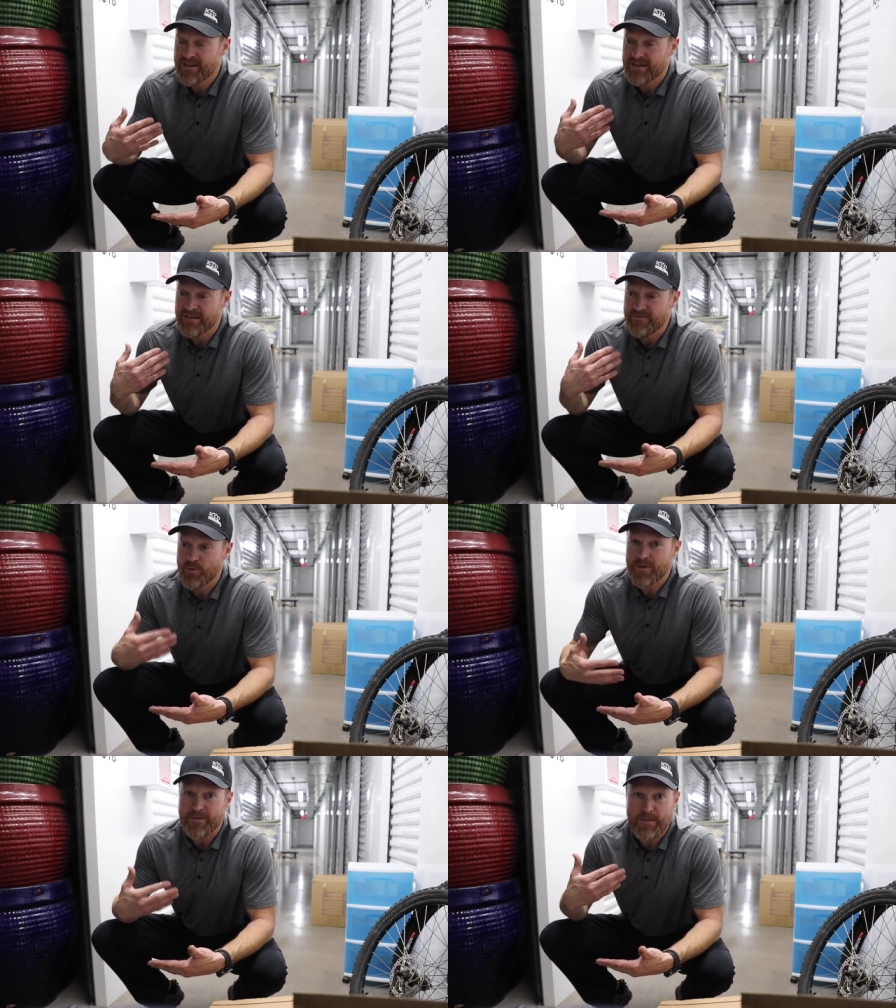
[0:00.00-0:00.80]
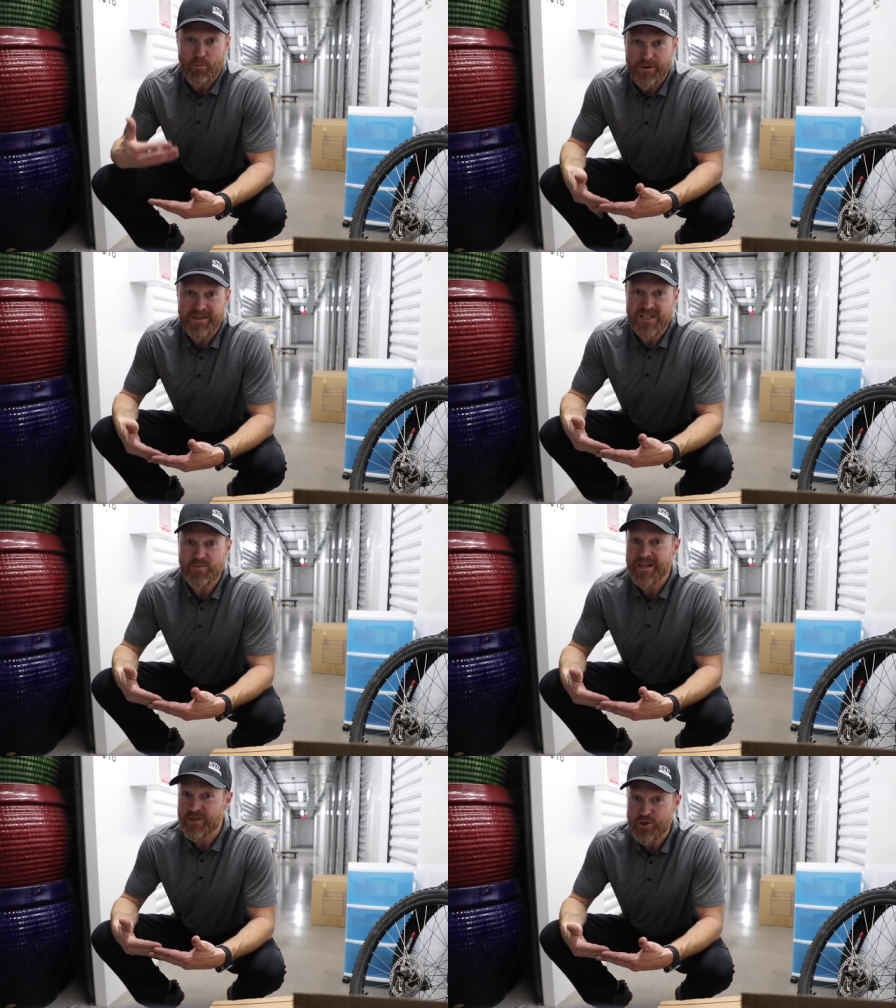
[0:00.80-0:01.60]
the fewer, the more things
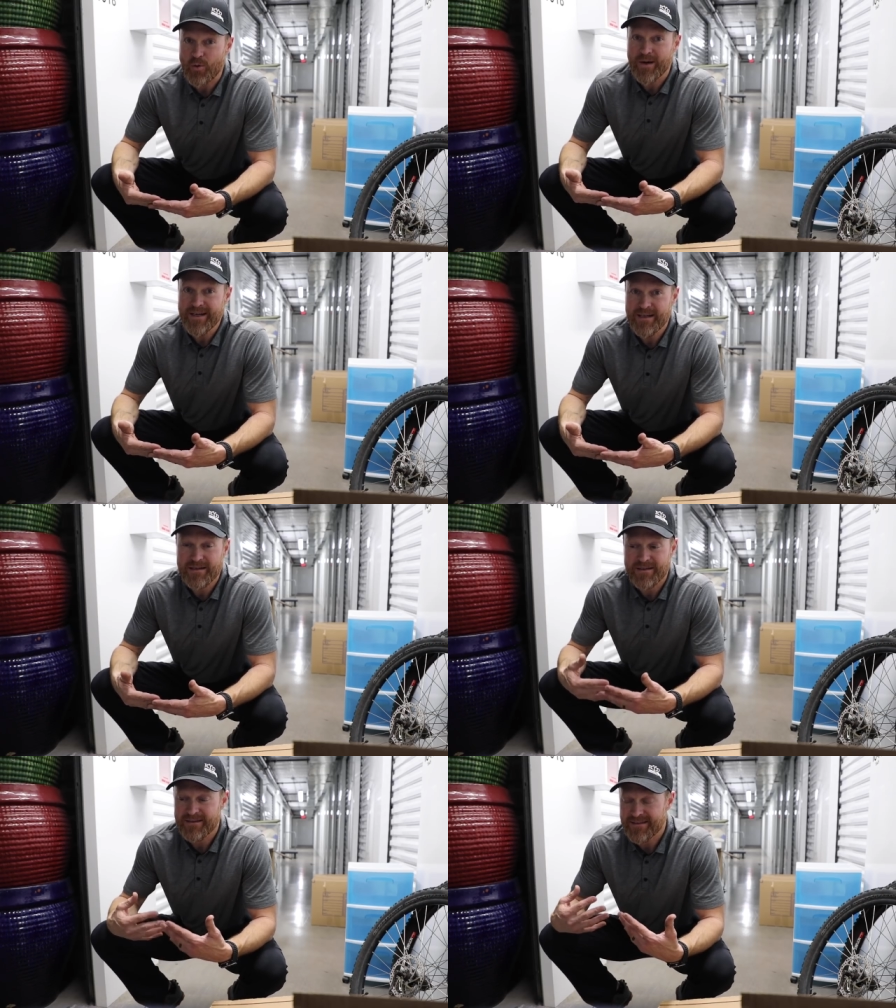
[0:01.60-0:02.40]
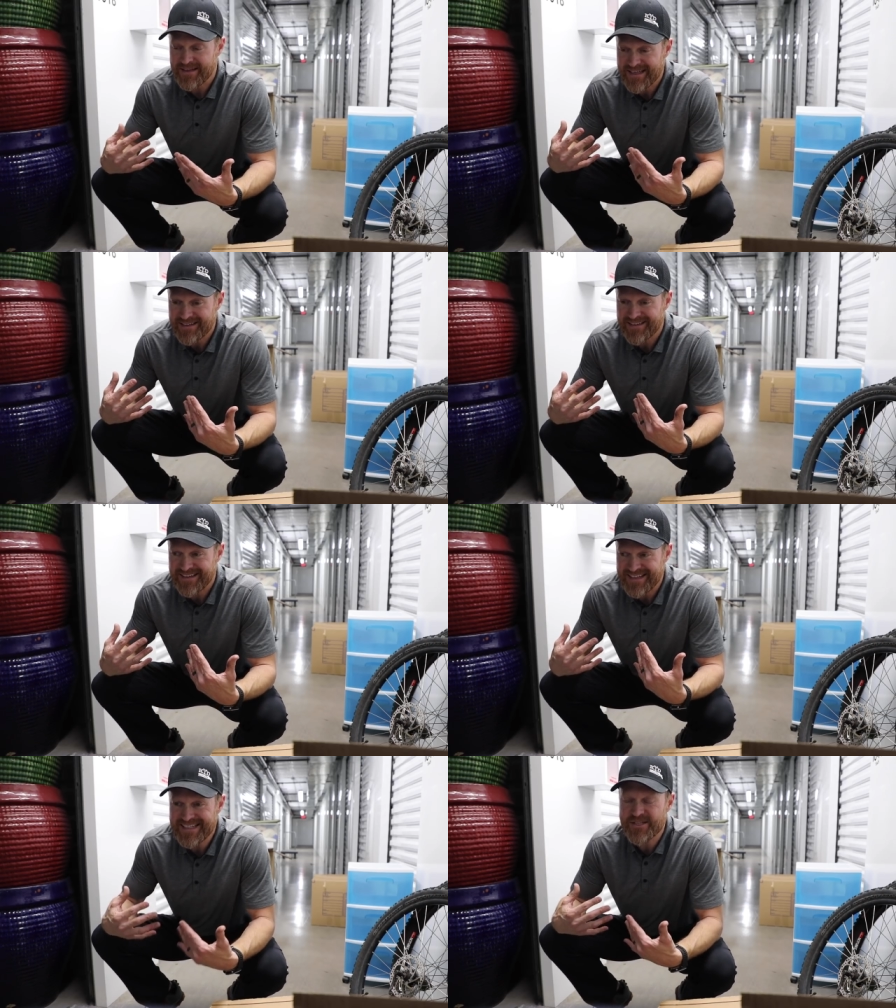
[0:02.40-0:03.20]
we enjoy, the
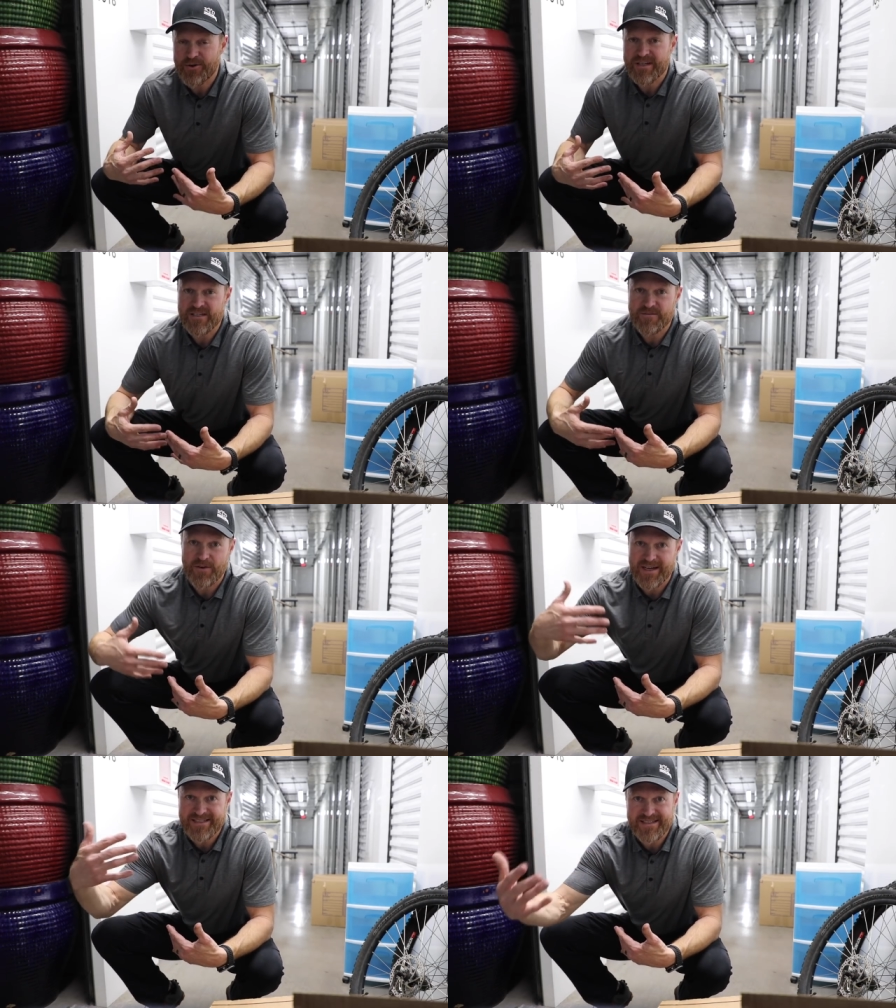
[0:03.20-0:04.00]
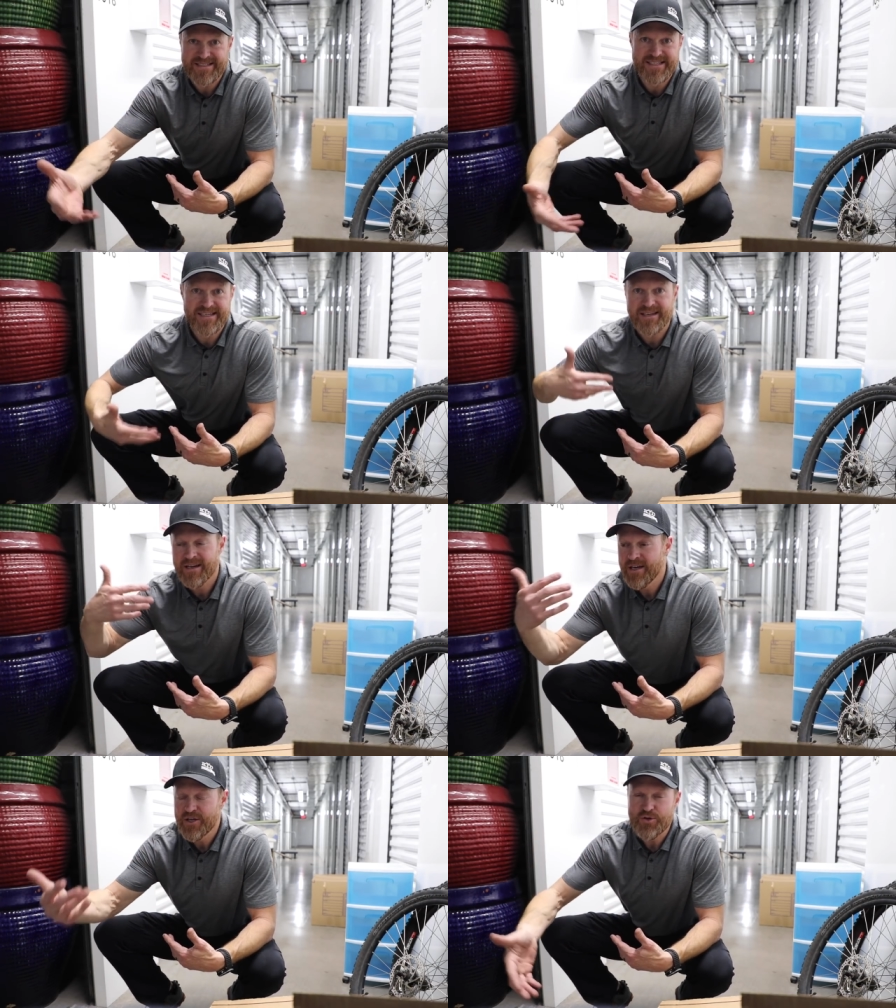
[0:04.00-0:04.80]
easier it is for us to see
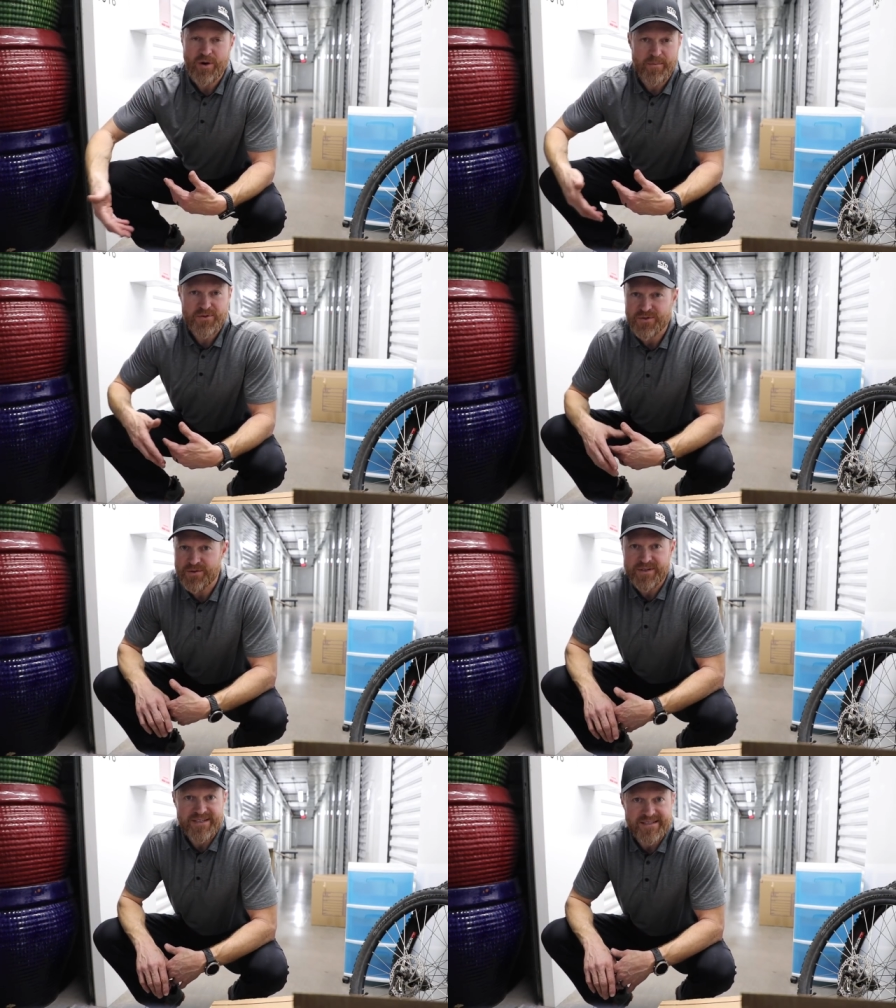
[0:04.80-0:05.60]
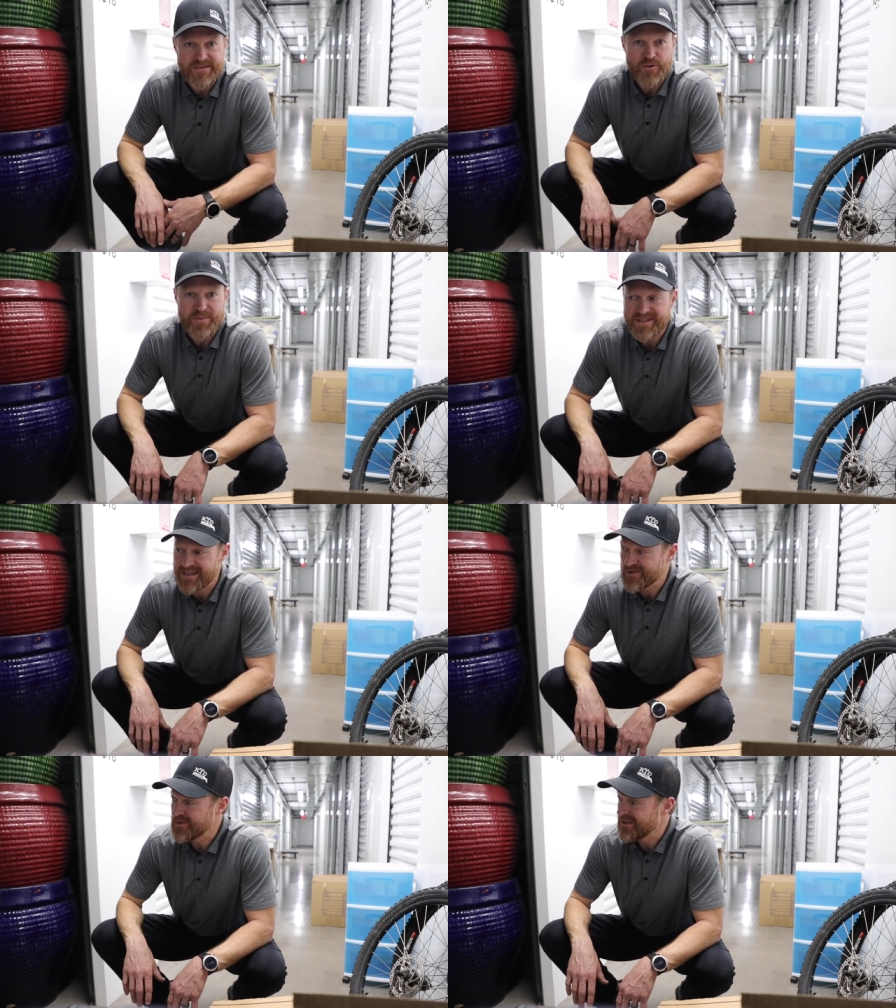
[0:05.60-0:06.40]
new opportunities and new
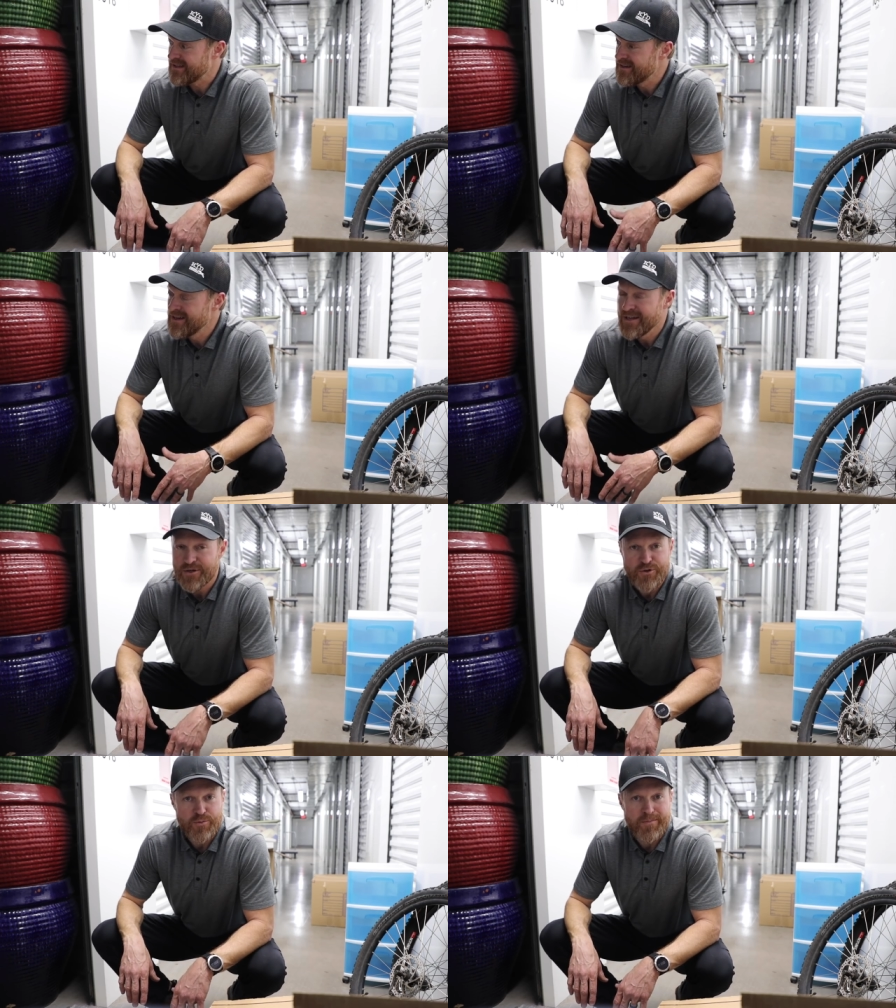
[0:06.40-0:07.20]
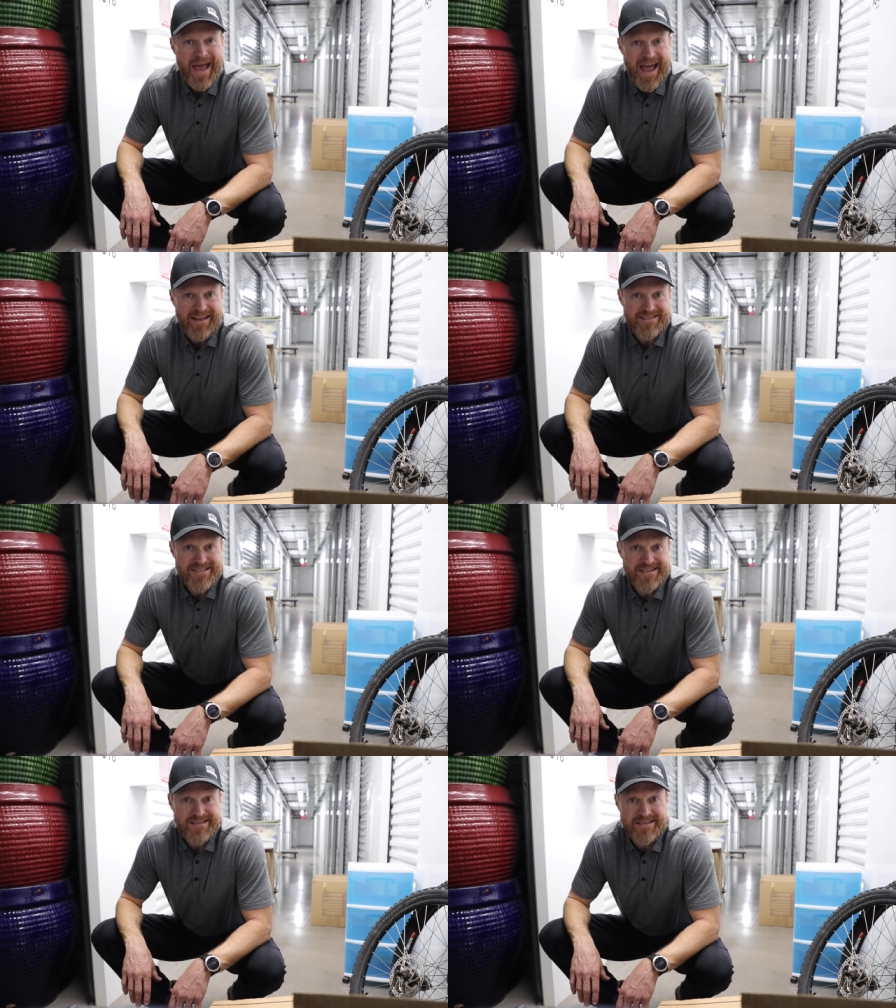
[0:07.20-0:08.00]
potential and new
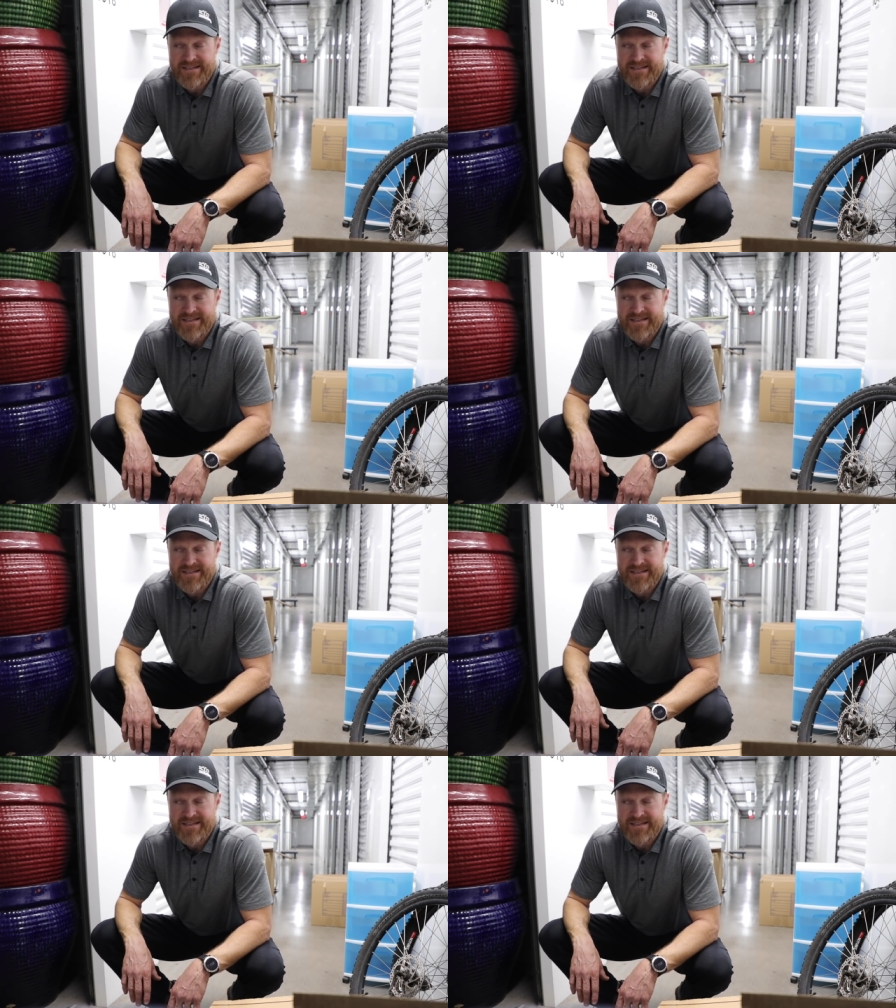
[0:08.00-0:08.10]
paths.